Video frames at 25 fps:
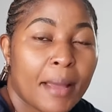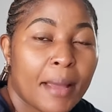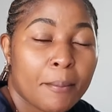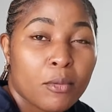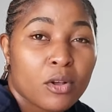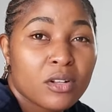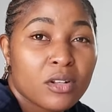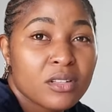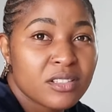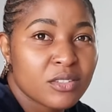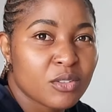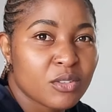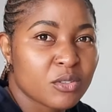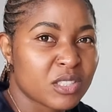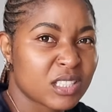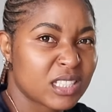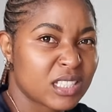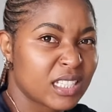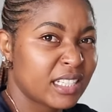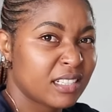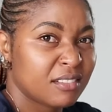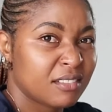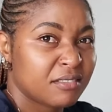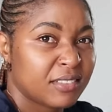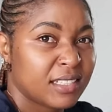I'm also
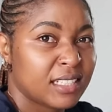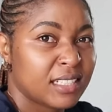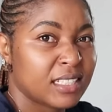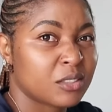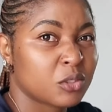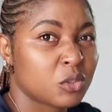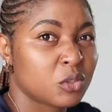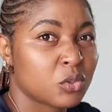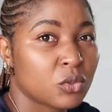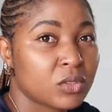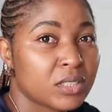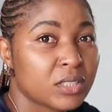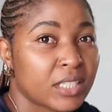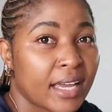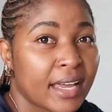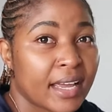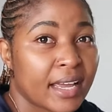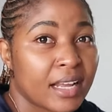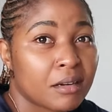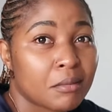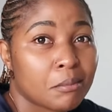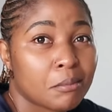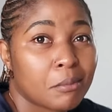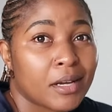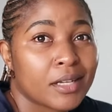still feeling so tired,